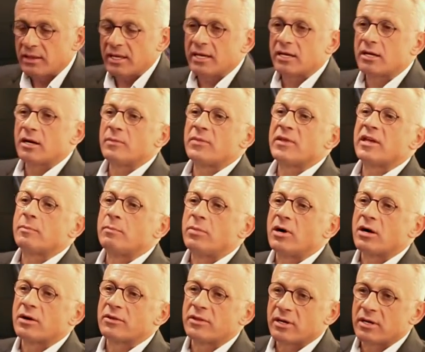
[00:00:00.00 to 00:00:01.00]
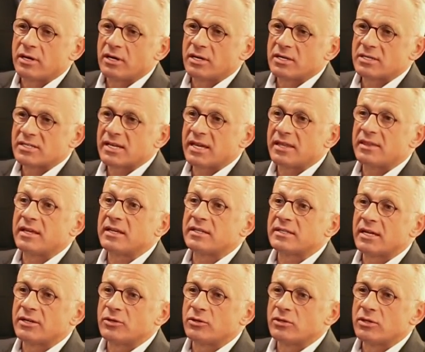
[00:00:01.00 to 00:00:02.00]
they come, they park their cars, and
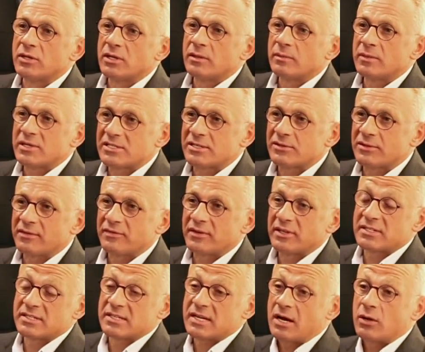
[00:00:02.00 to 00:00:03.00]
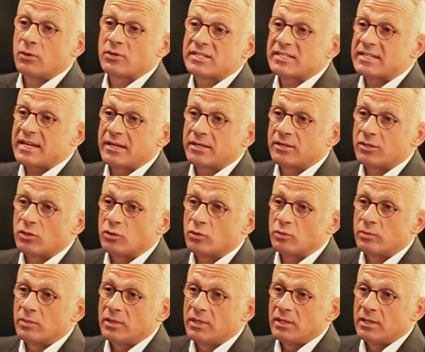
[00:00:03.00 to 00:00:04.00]
they tell you, Mr. Raffy, it's our second
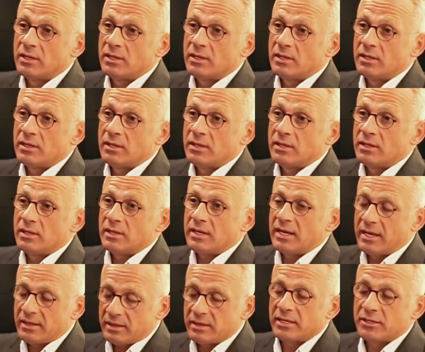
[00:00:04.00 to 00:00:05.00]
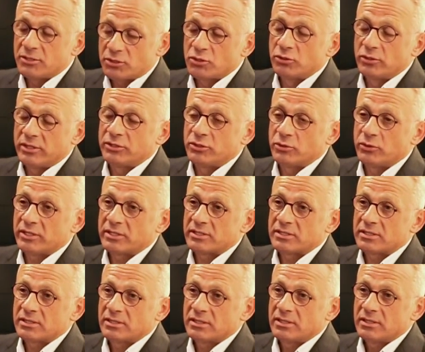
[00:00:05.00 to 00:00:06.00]
home, and they truly do
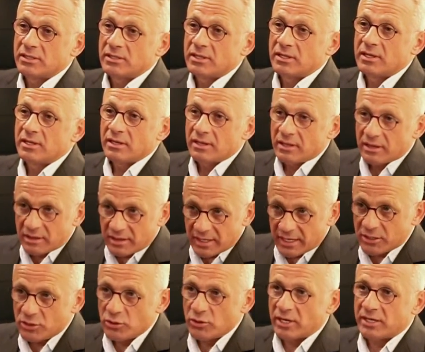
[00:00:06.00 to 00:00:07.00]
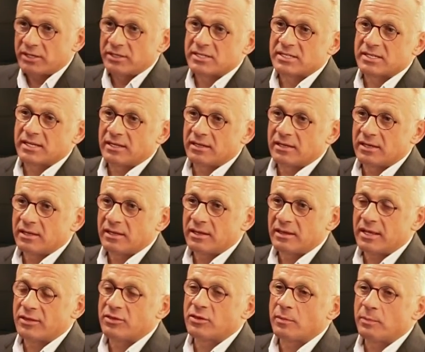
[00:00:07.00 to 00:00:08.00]
it. Then you understand
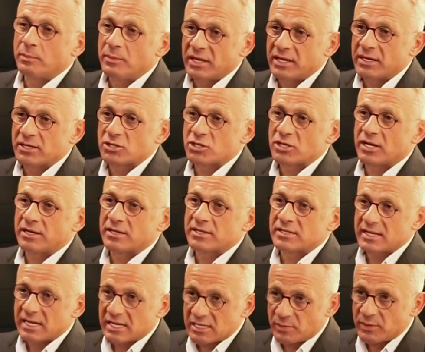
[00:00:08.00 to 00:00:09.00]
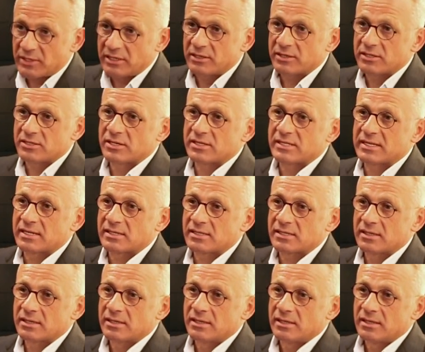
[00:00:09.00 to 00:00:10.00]
that the biggest challenge has been a
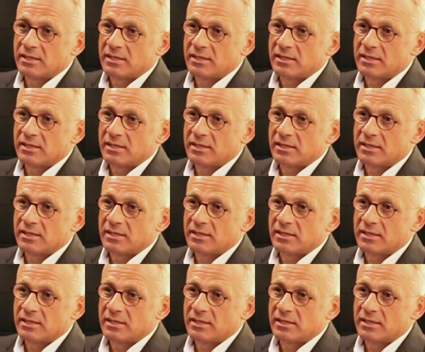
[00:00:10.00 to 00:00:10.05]
success.